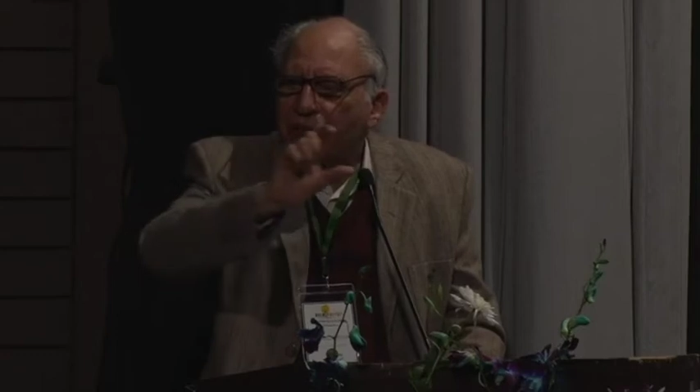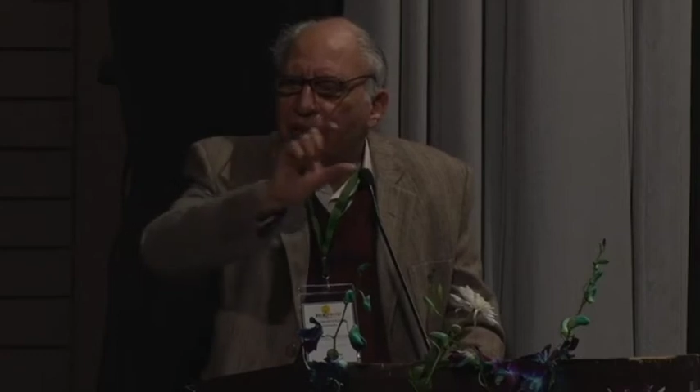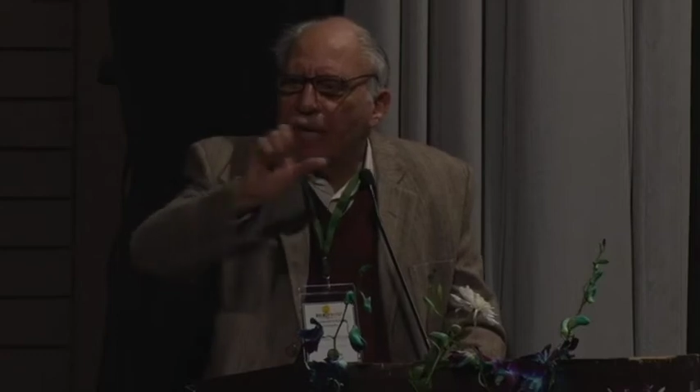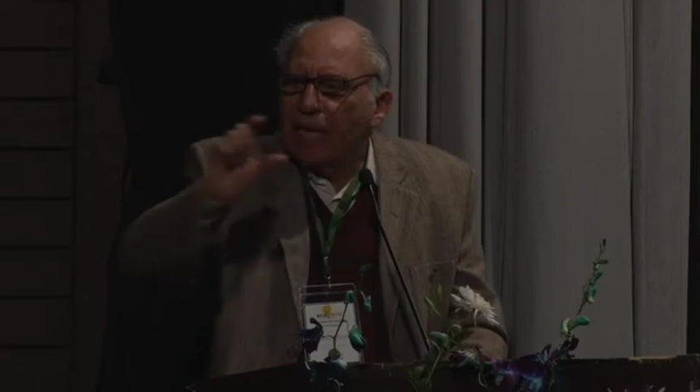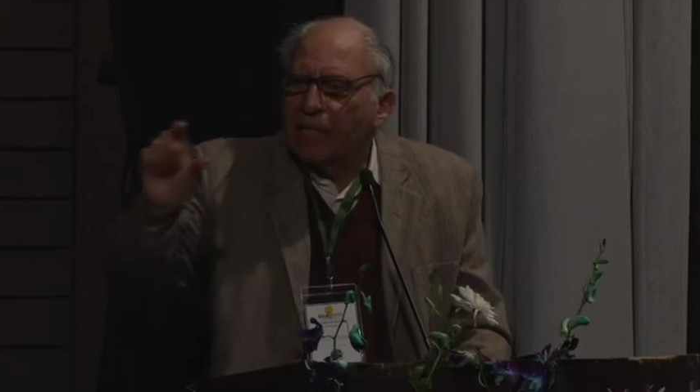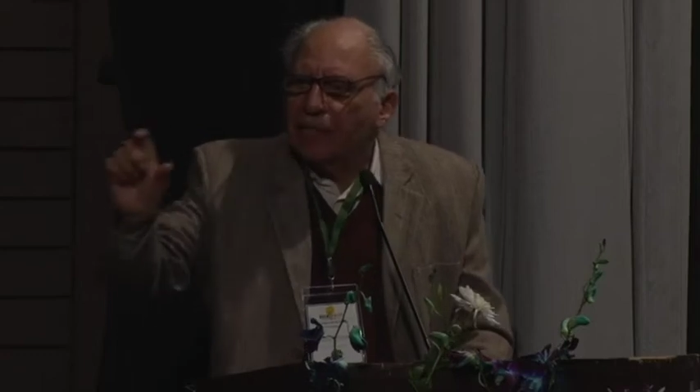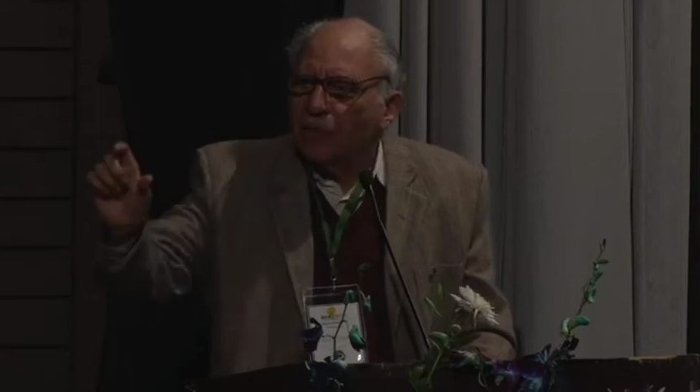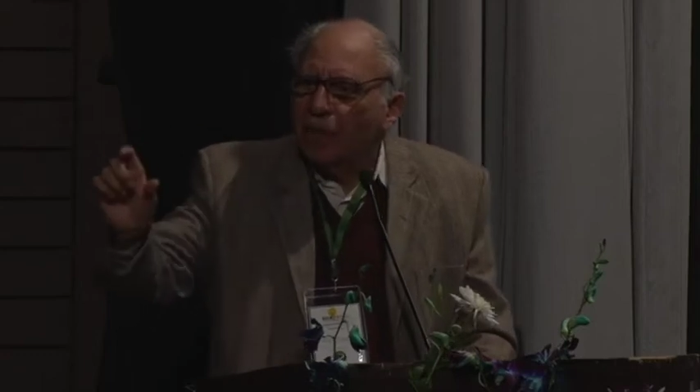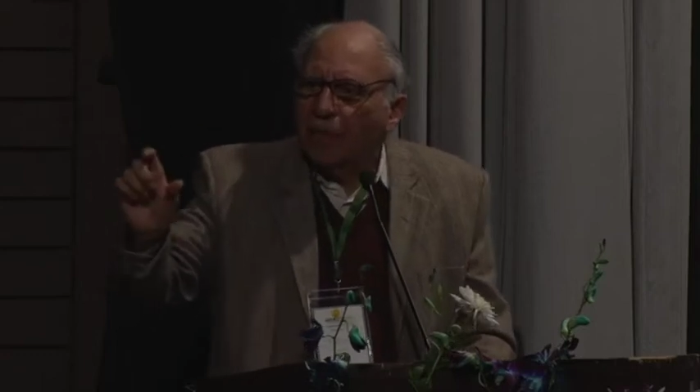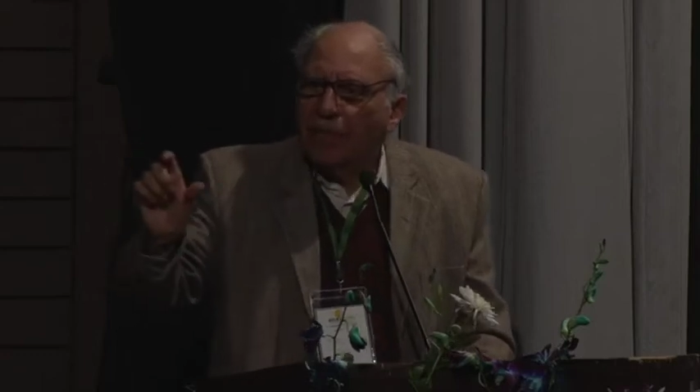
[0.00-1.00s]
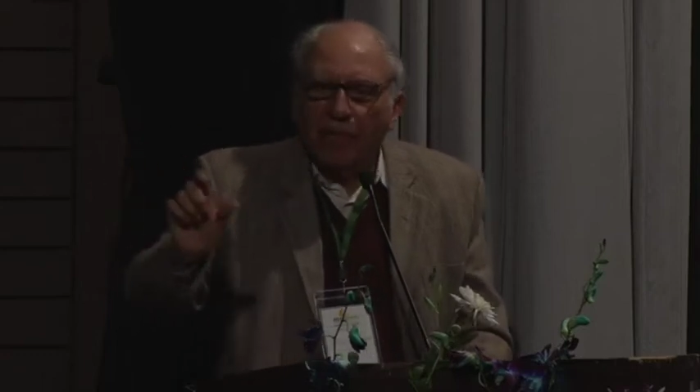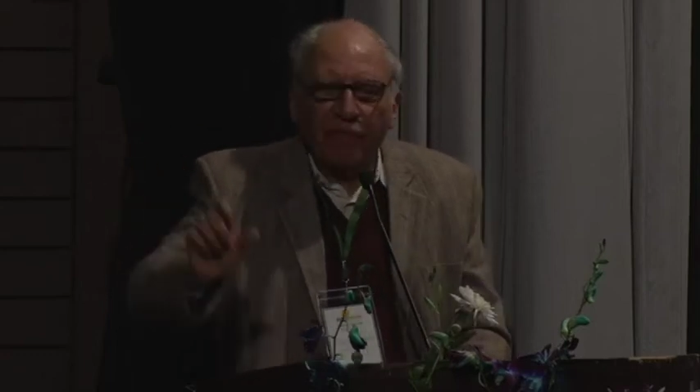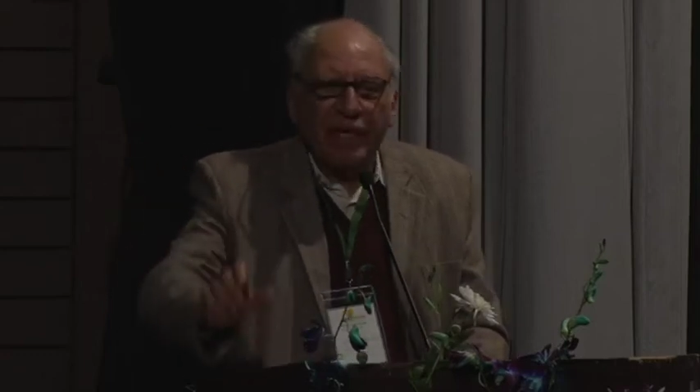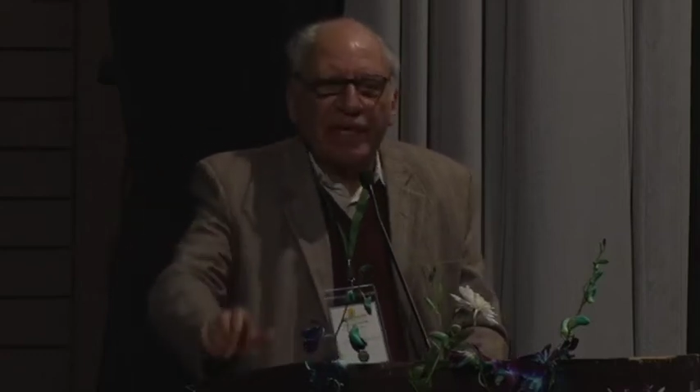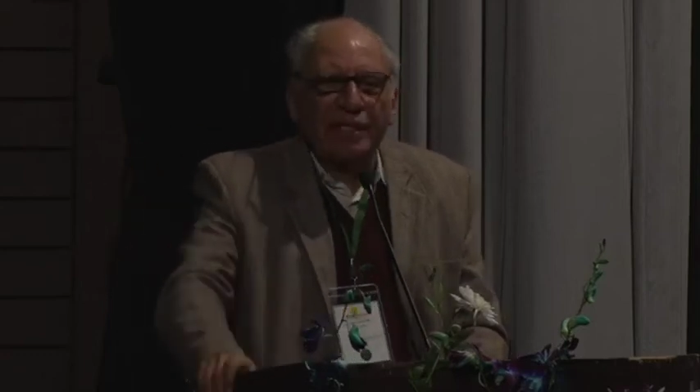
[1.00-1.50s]
three lines will be
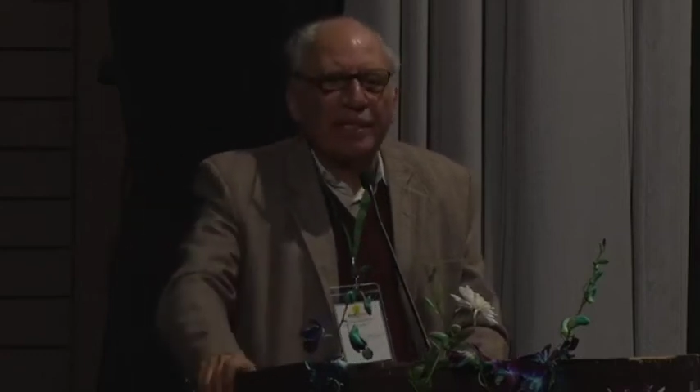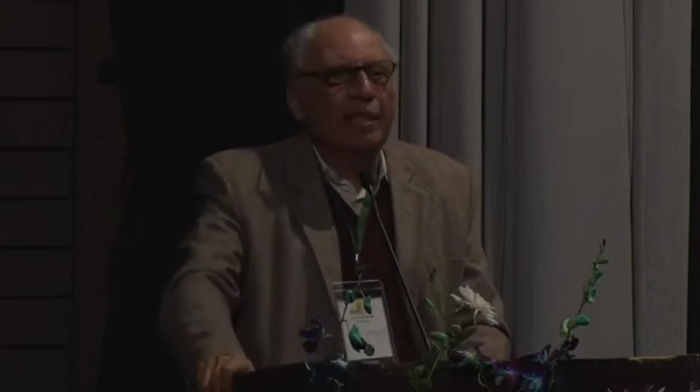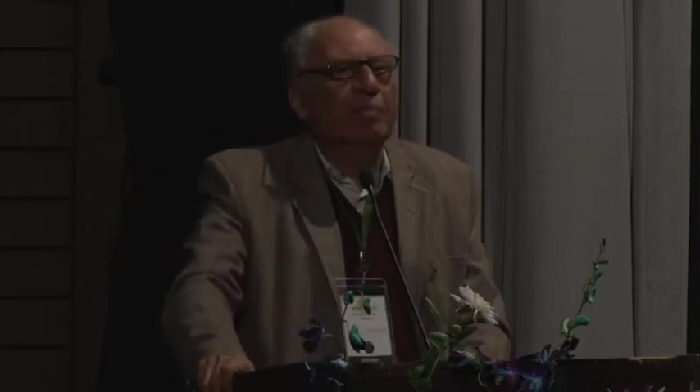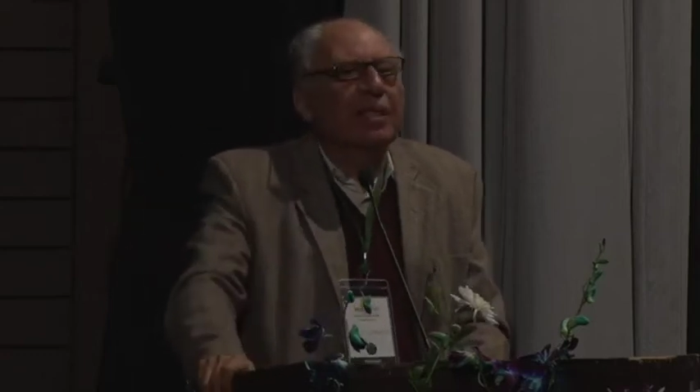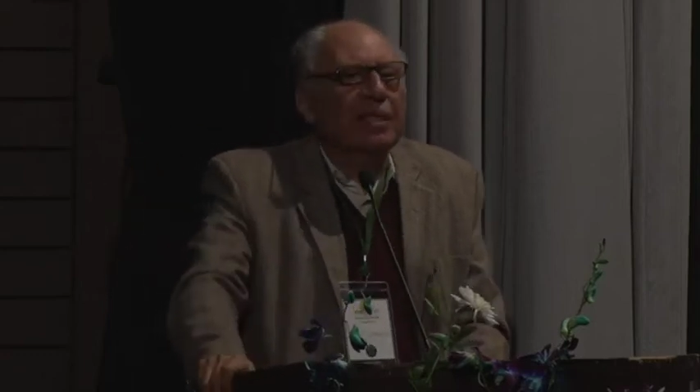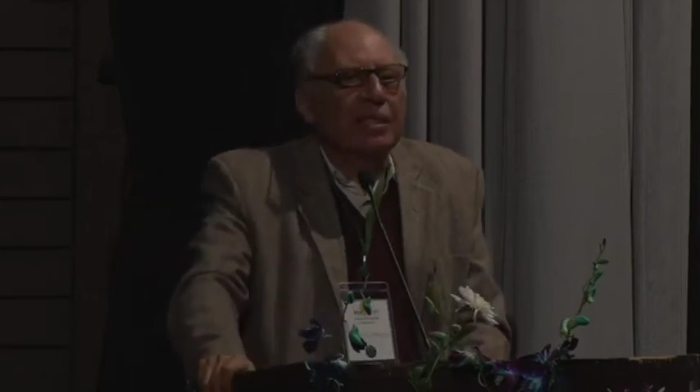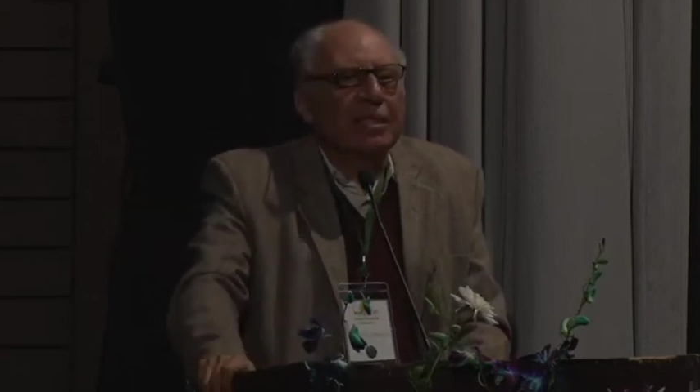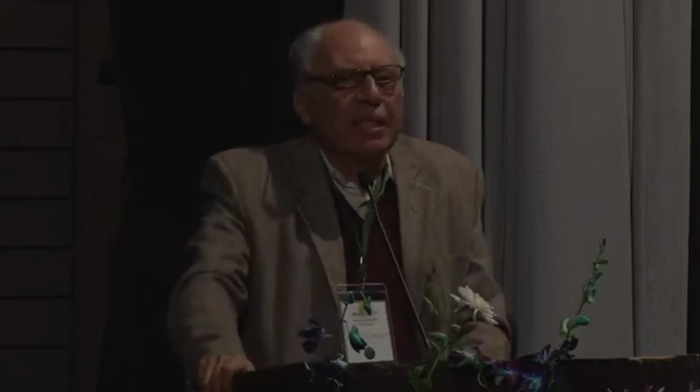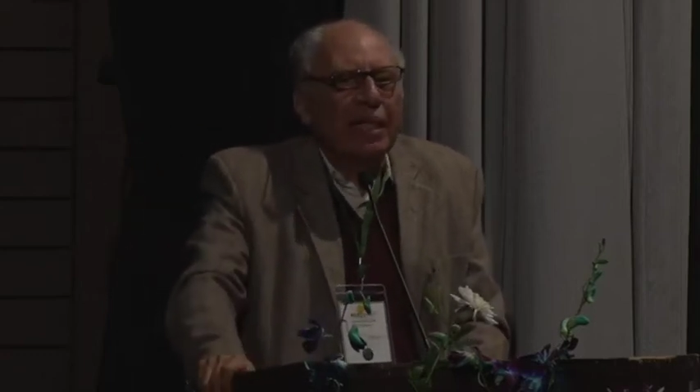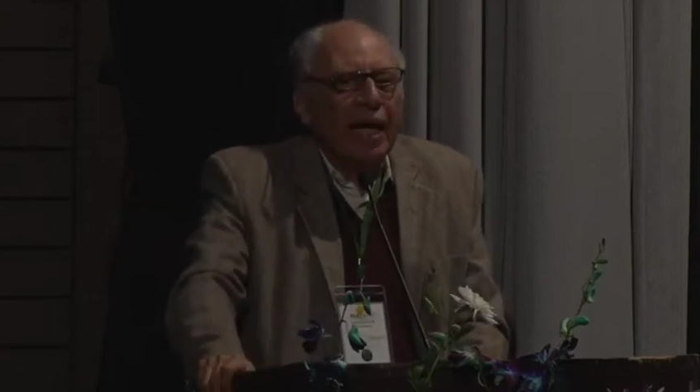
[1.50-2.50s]
of 8 syllables,